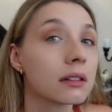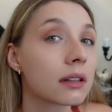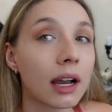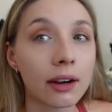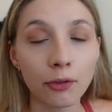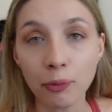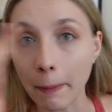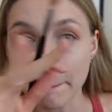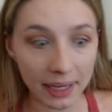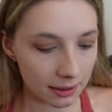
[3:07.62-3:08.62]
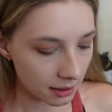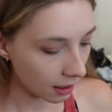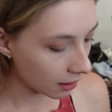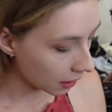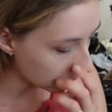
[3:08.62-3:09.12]
kind of base
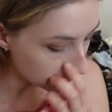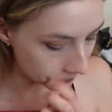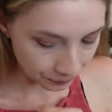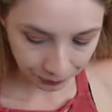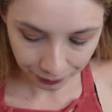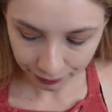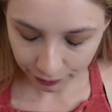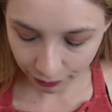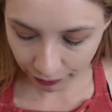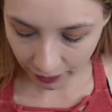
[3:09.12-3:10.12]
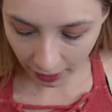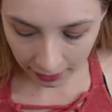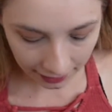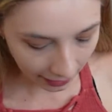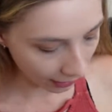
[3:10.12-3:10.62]
color.
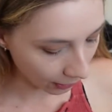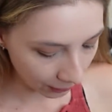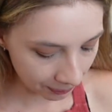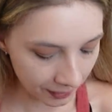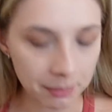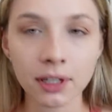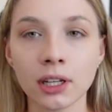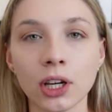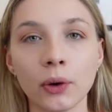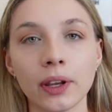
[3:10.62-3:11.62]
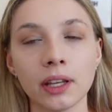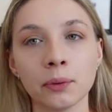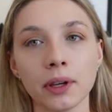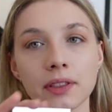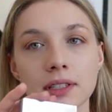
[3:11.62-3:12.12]
And now I'm gonna go in
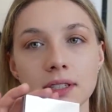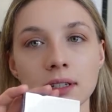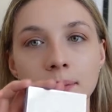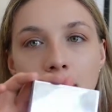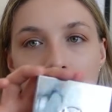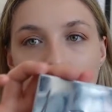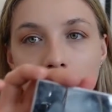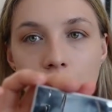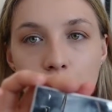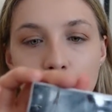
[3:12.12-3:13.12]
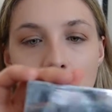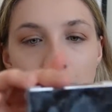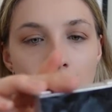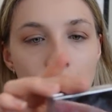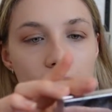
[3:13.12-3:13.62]
with this Il Makiage
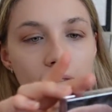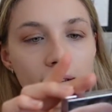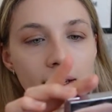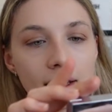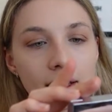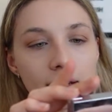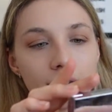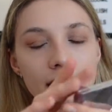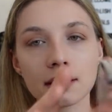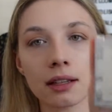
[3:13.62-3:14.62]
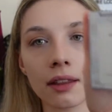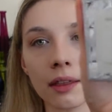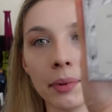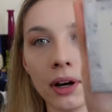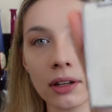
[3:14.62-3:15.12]
palette. It is
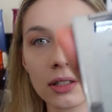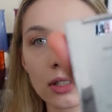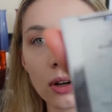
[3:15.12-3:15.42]
the Boss